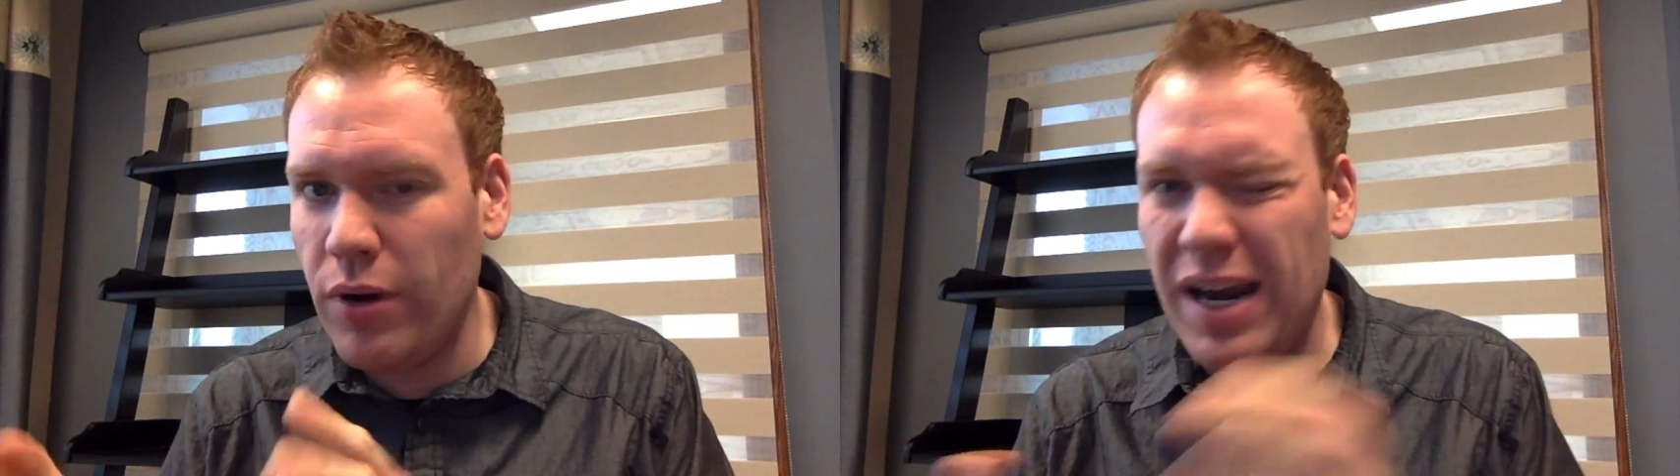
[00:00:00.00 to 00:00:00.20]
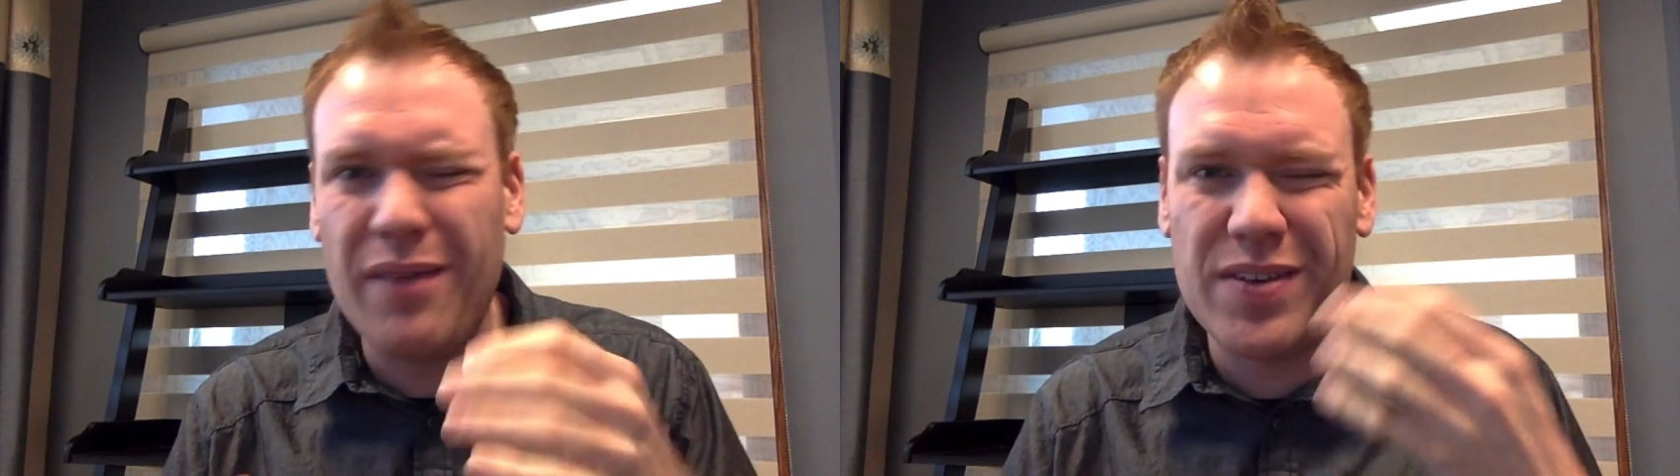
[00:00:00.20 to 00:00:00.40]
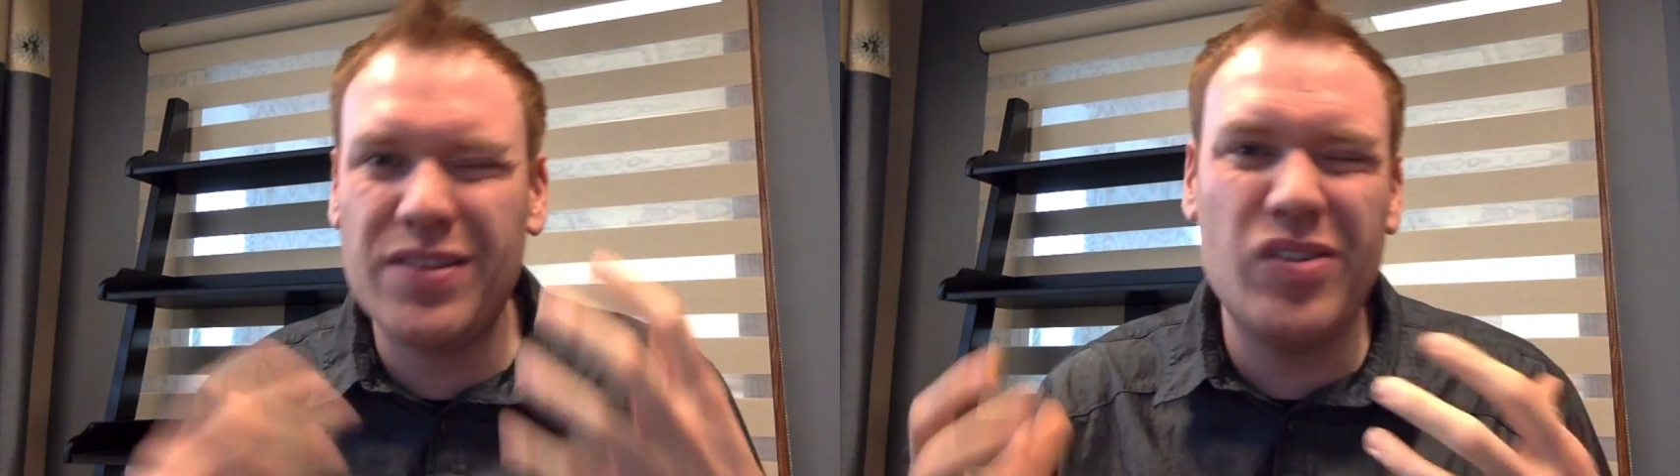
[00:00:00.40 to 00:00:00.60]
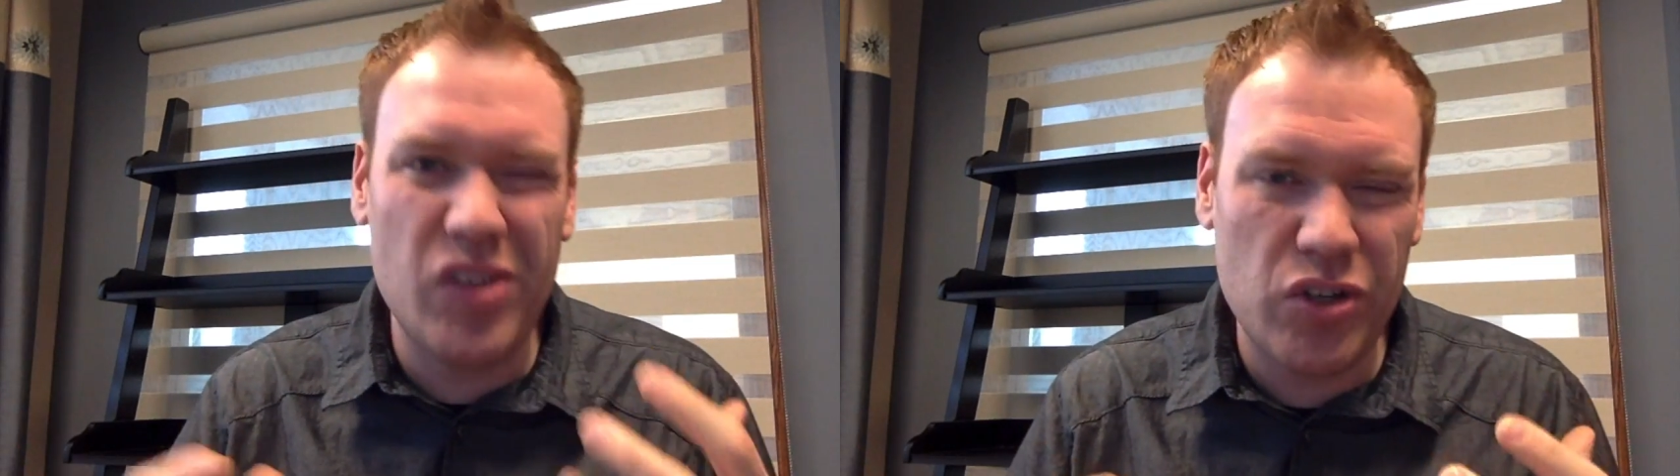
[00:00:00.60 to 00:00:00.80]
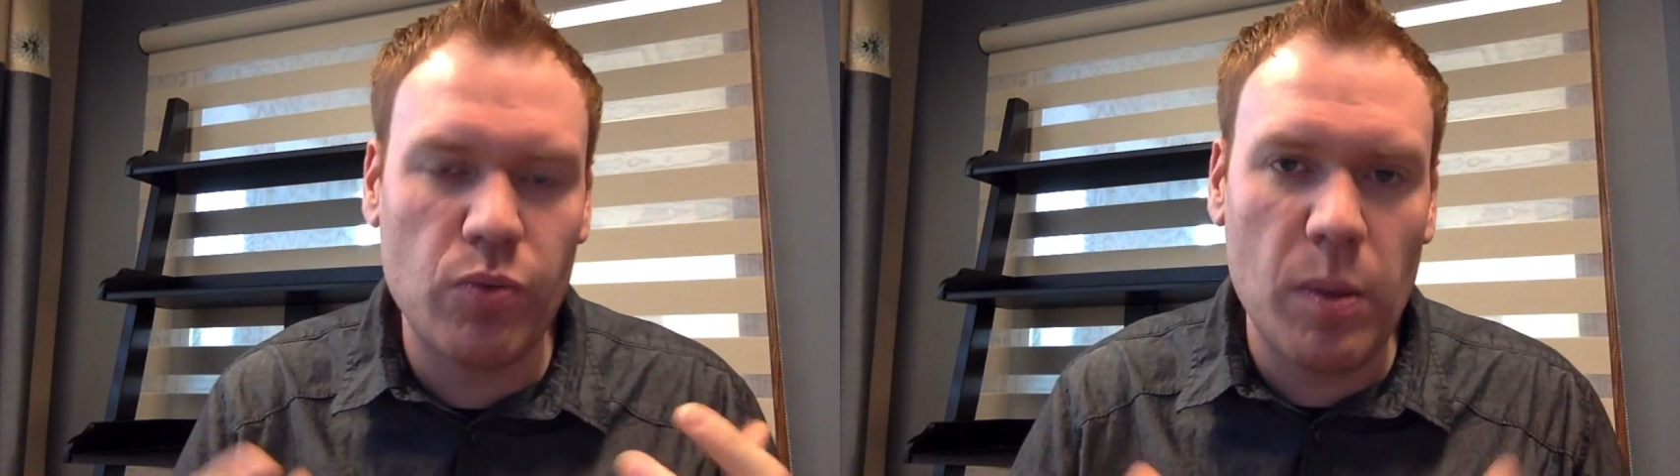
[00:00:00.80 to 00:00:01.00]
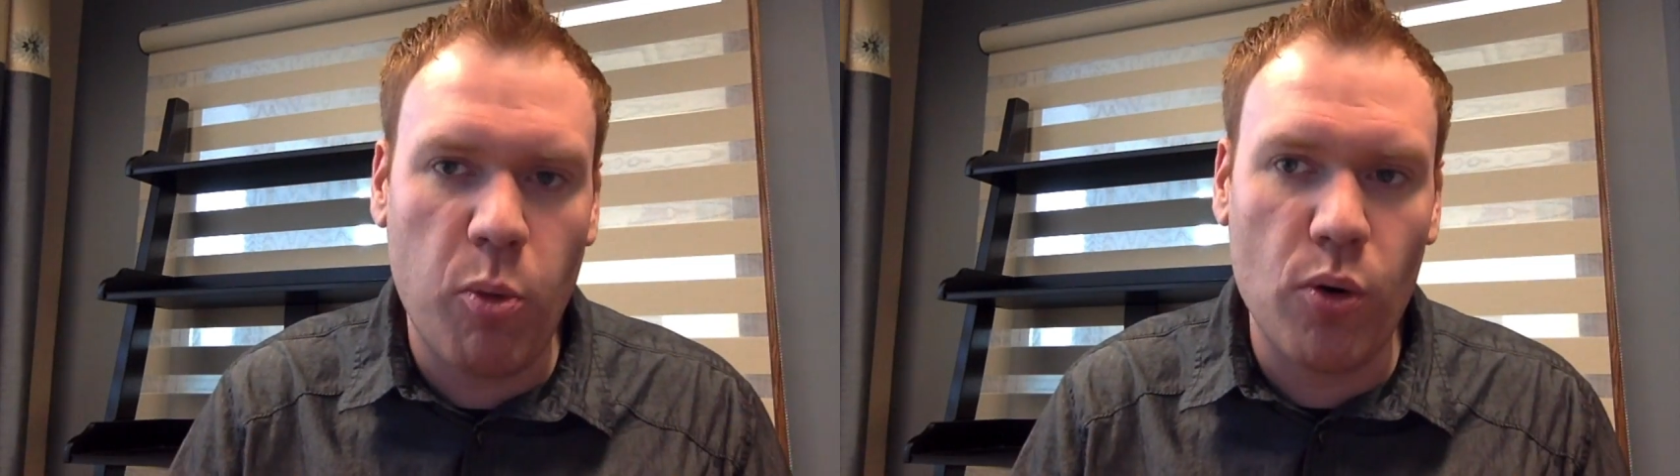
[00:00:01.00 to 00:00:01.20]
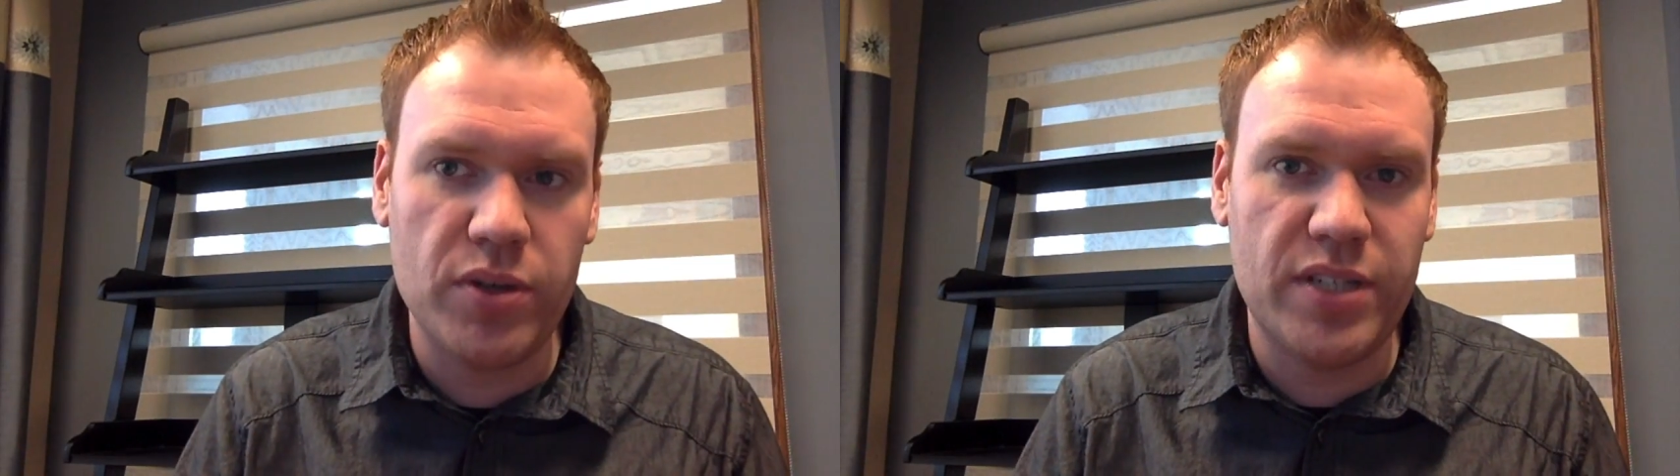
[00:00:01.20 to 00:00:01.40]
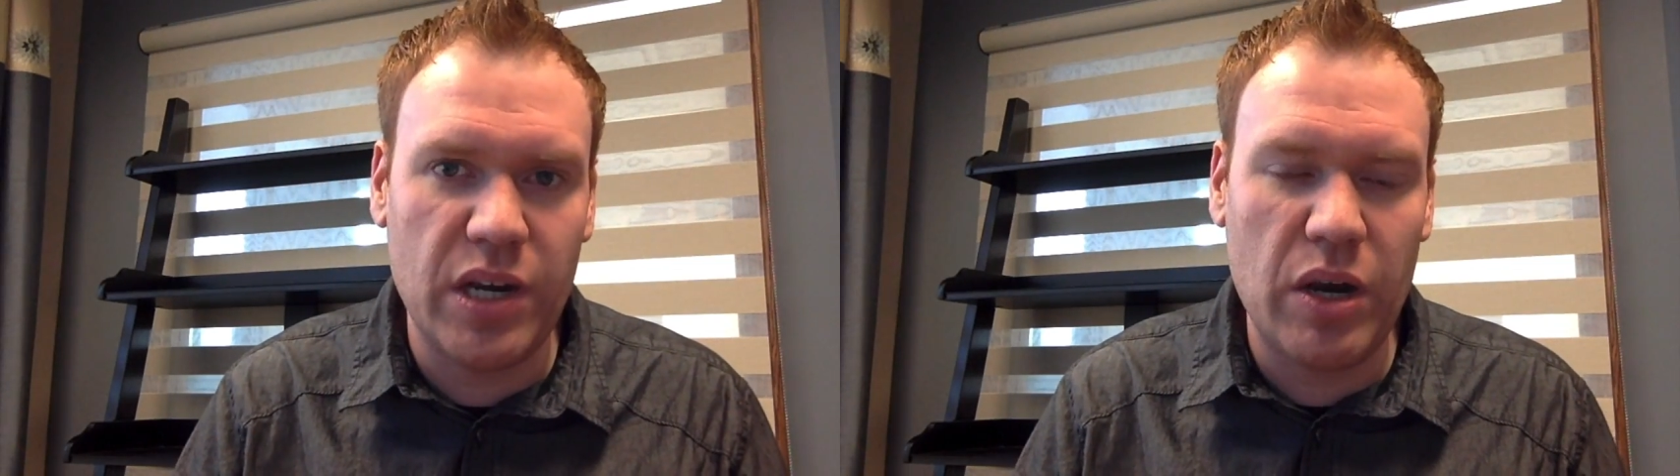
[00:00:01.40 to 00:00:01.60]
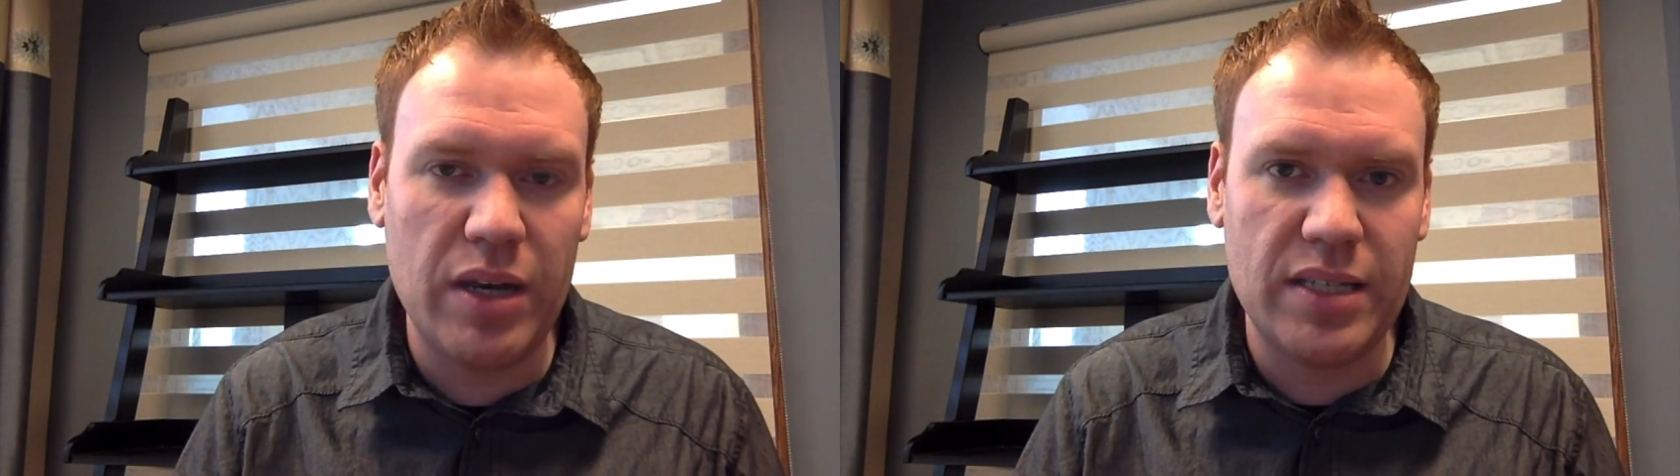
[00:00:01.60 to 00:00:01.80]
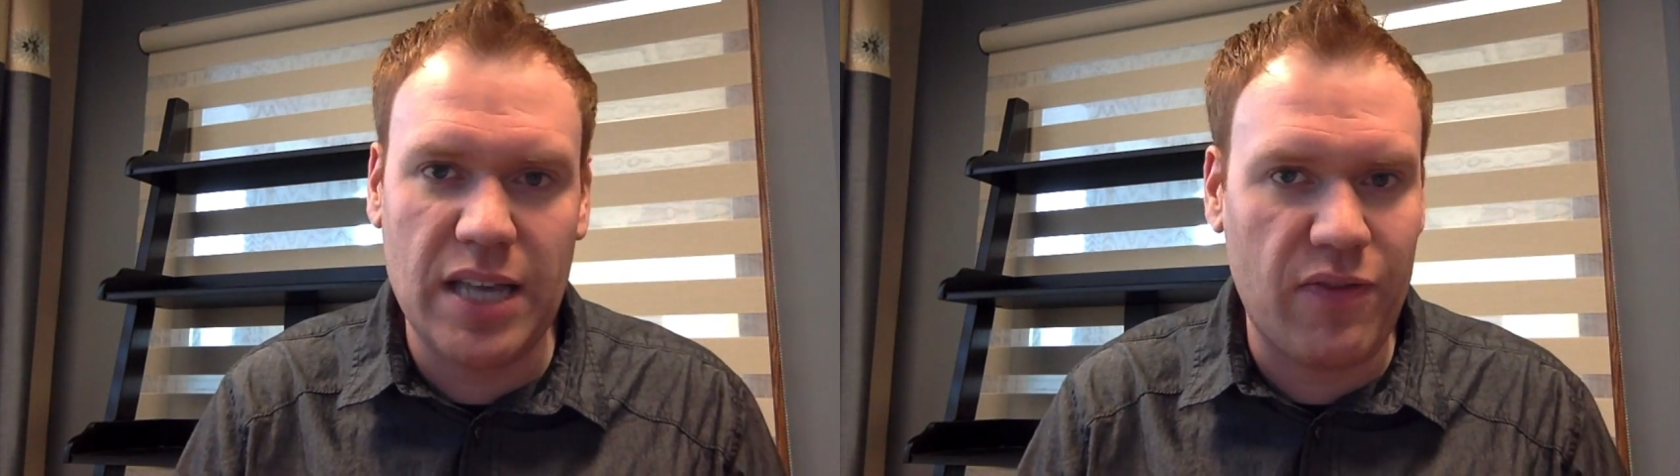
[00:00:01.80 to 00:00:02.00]
and obviously they should report
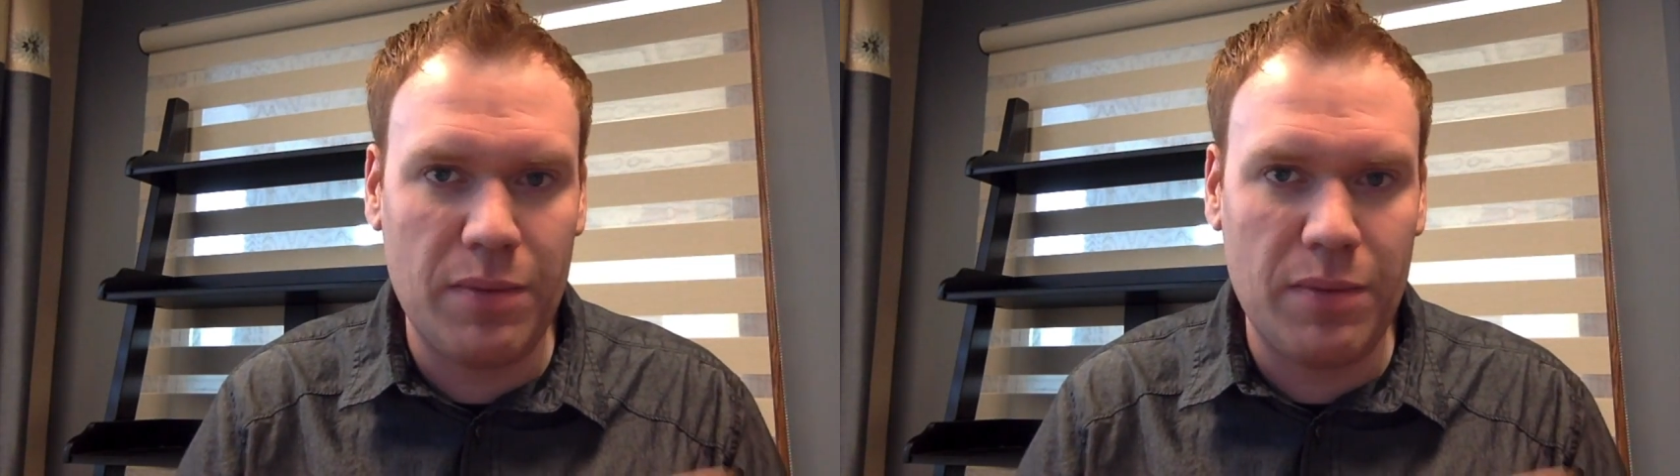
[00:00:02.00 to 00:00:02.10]
serious stuff.